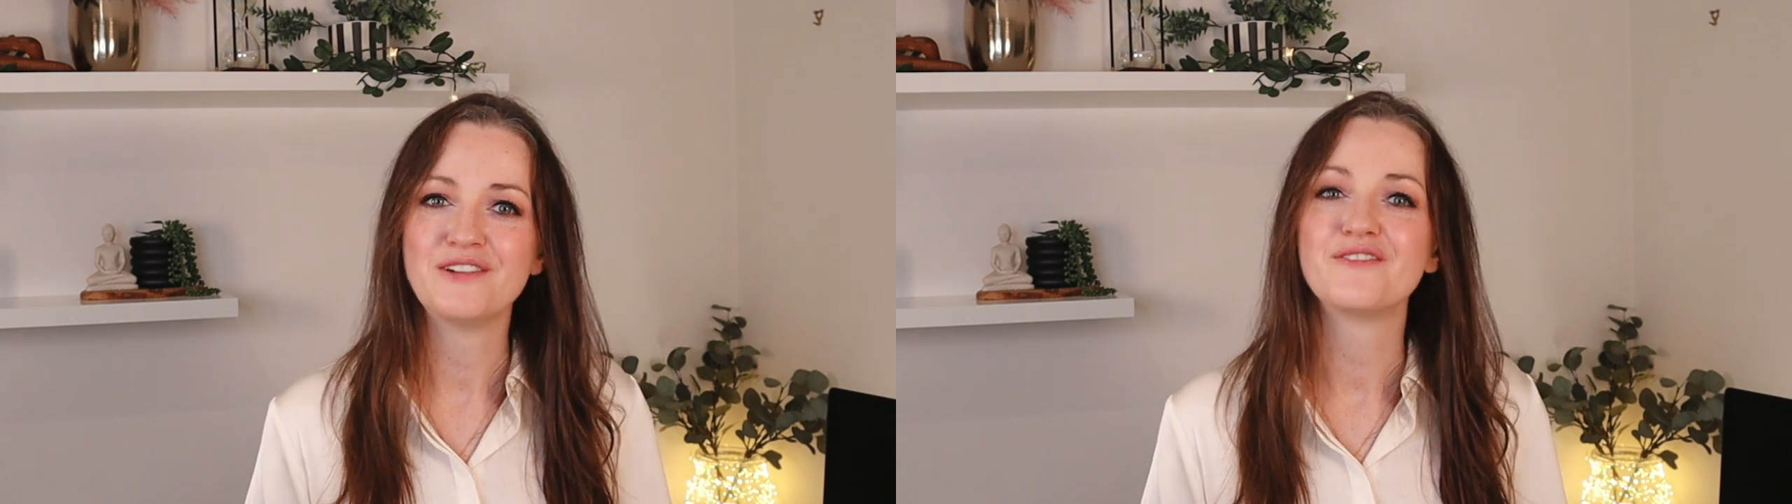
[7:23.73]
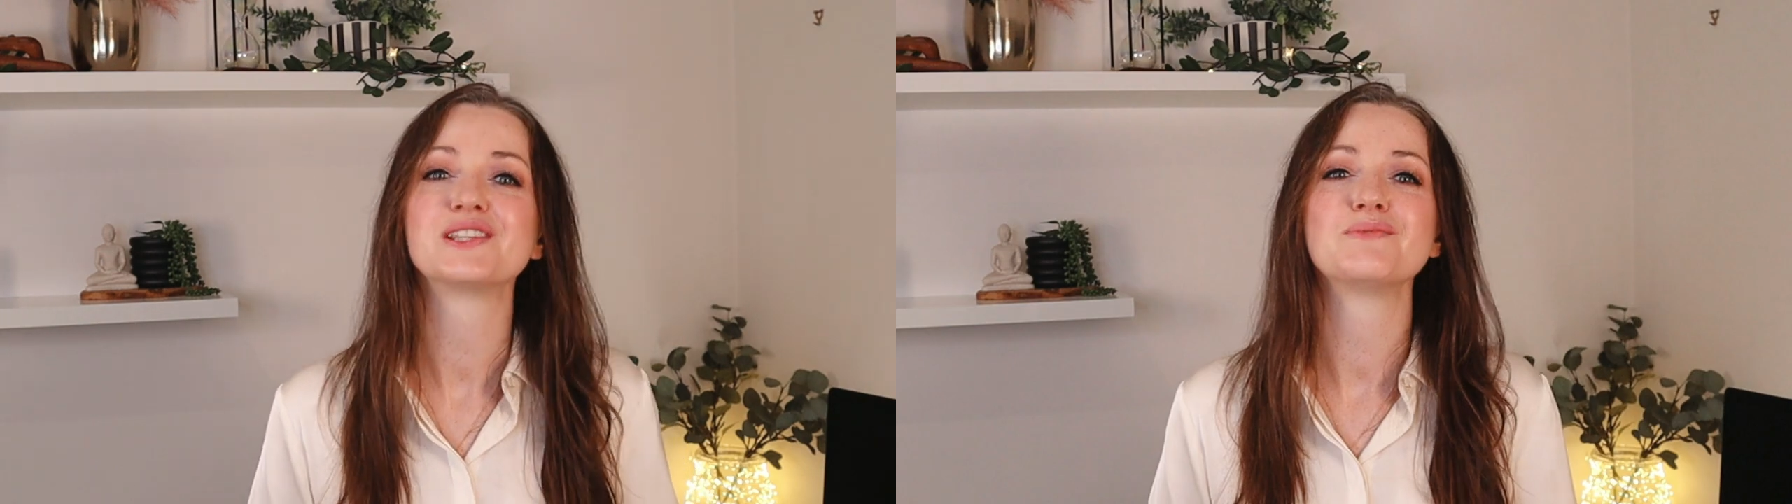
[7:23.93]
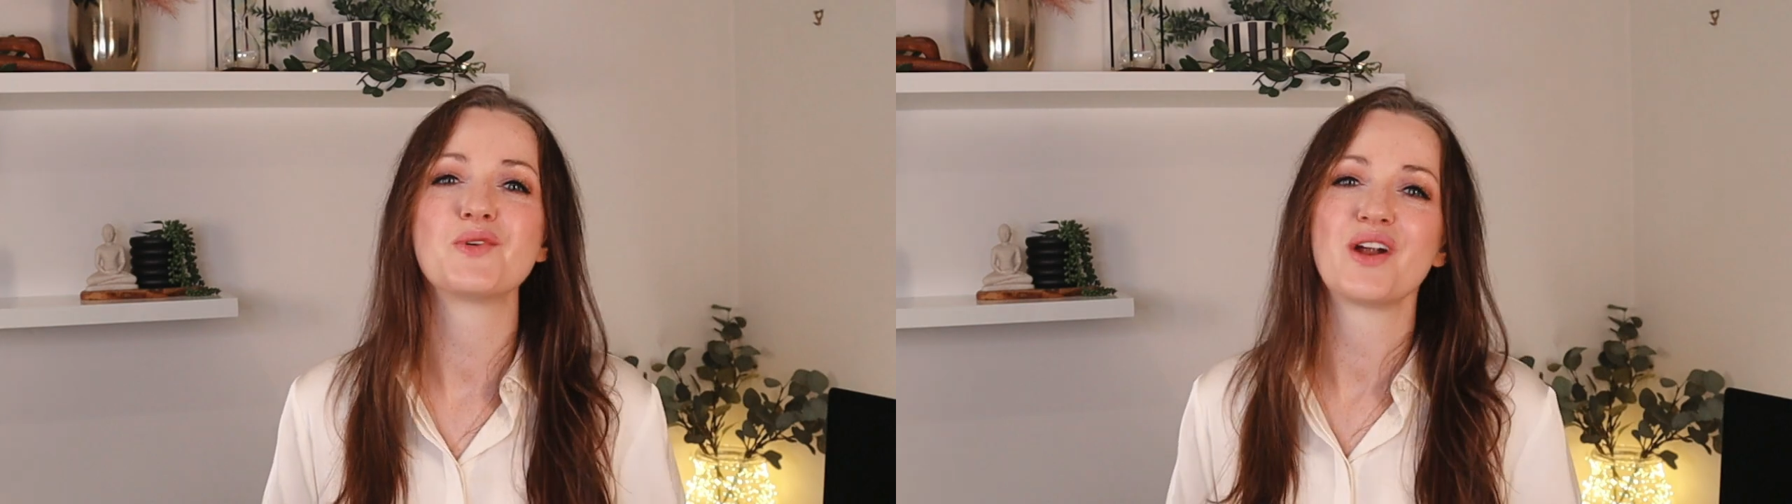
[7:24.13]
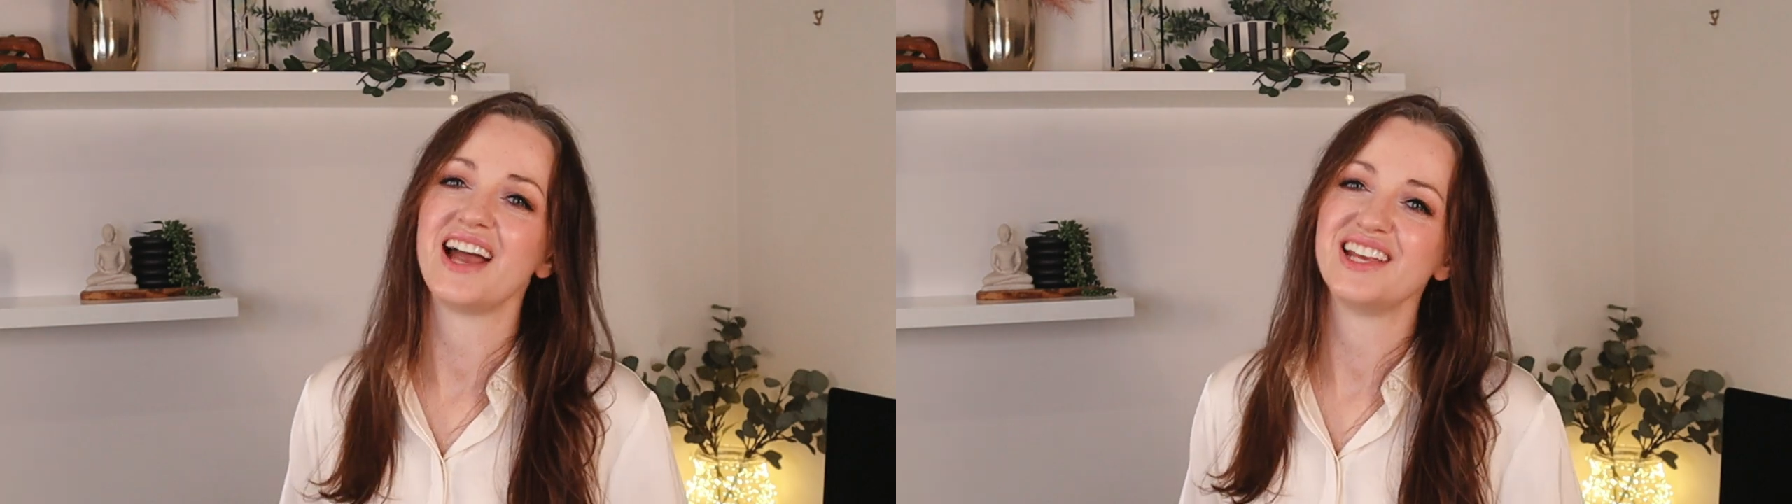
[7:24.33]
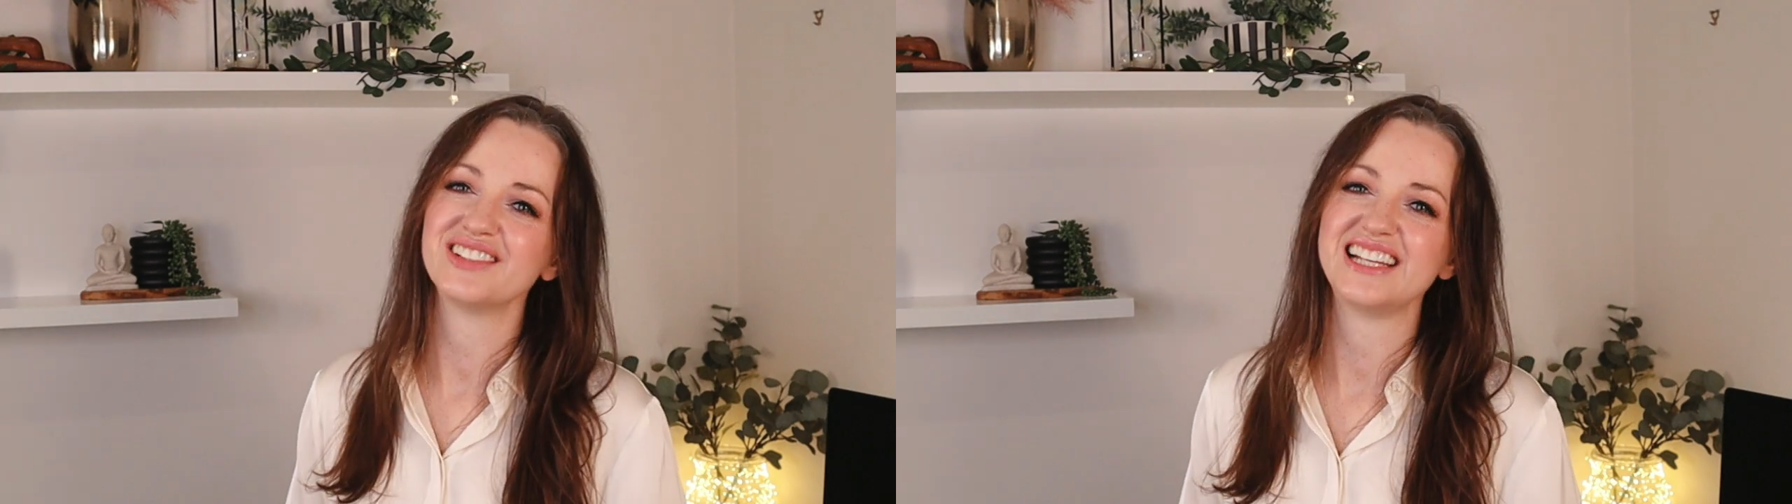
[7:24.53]
for some more
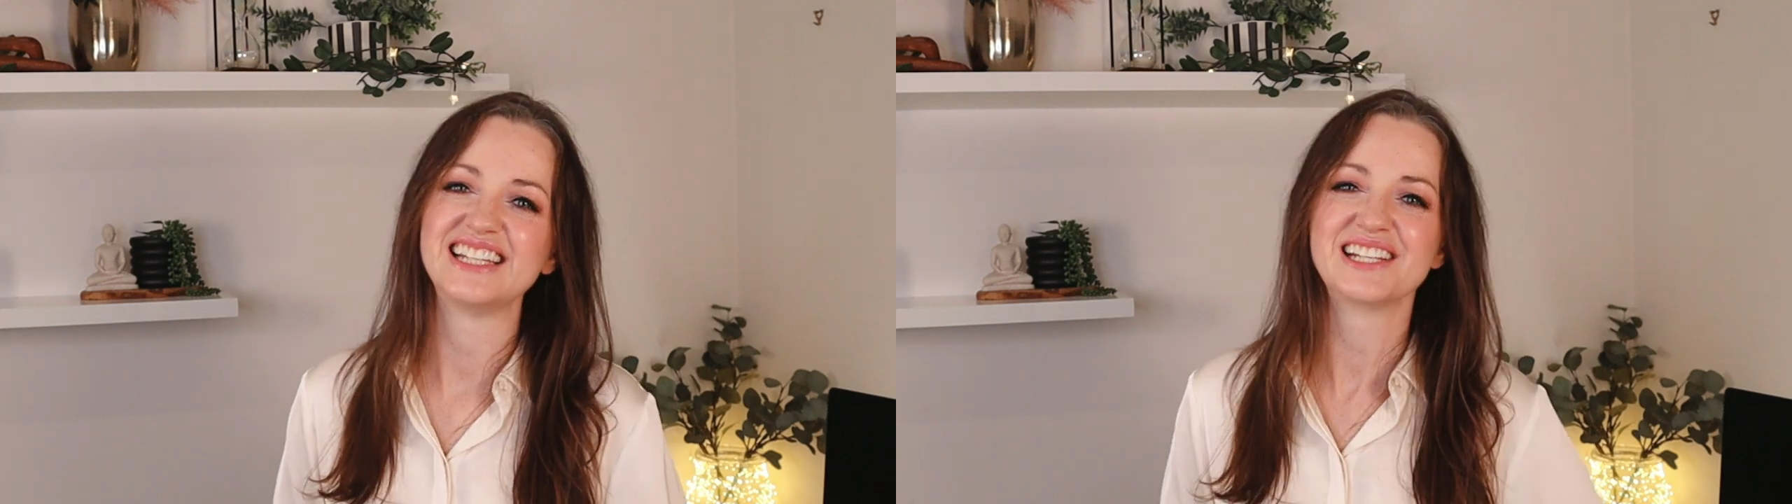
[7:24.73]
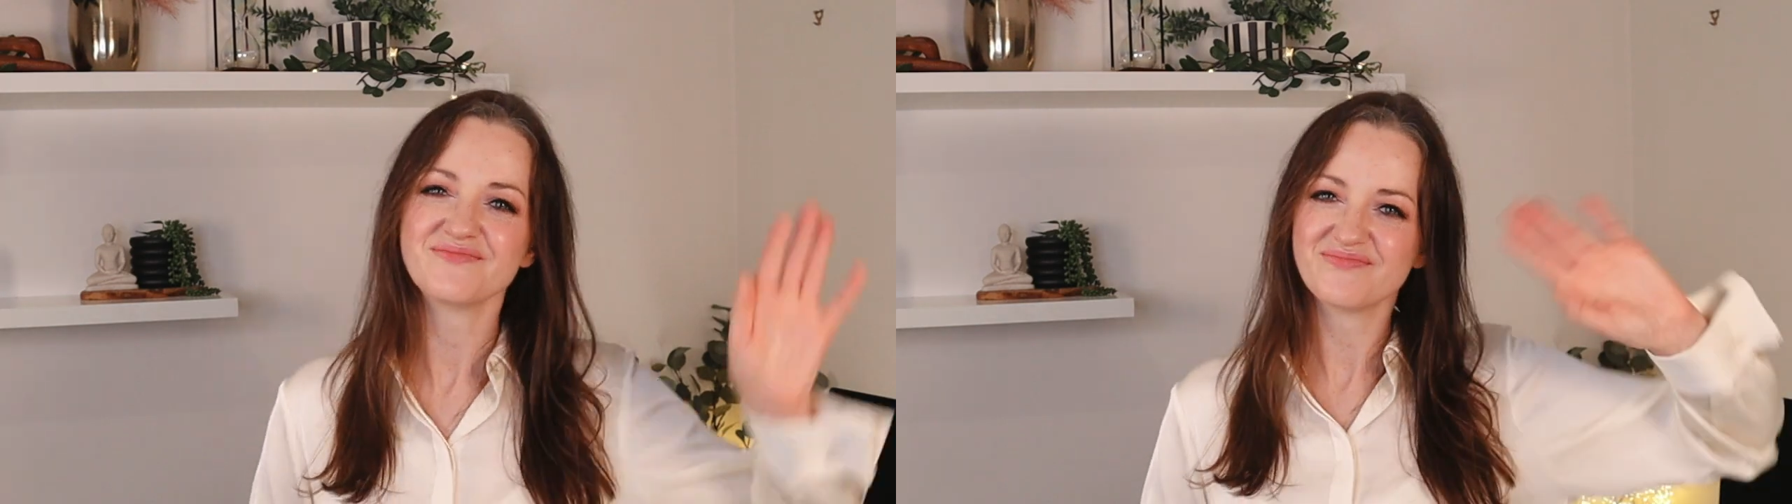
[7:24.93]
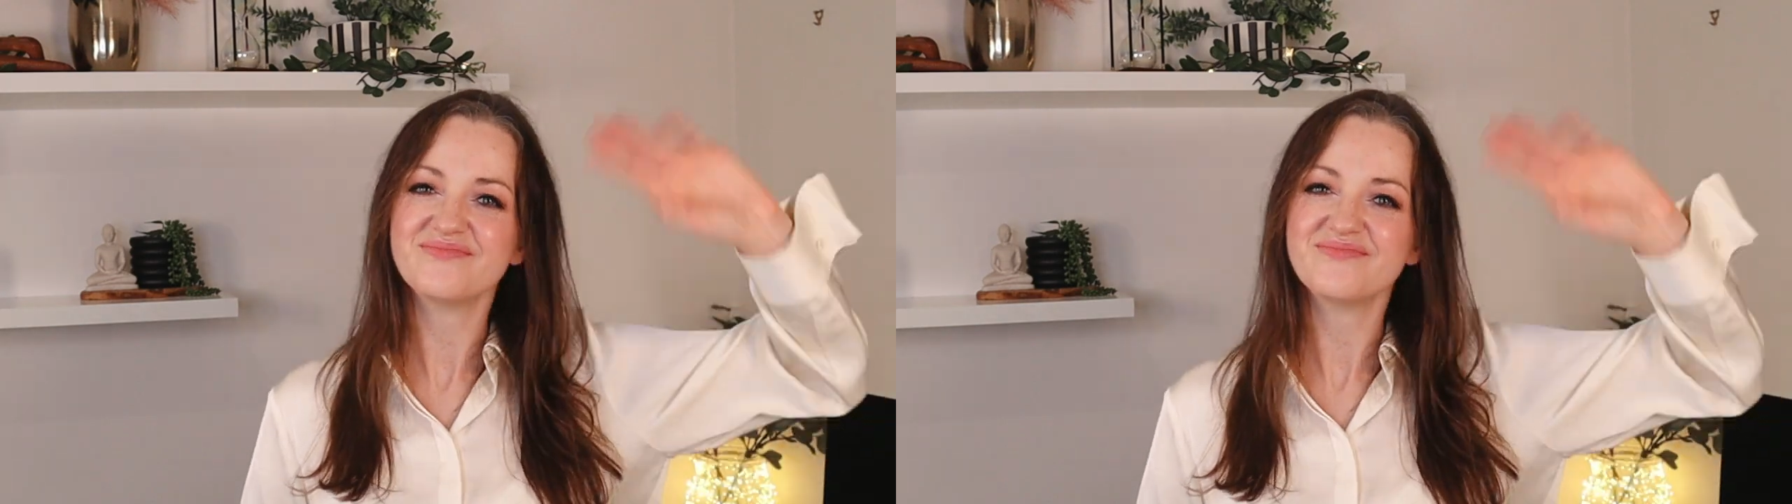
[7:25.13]
HyO learning.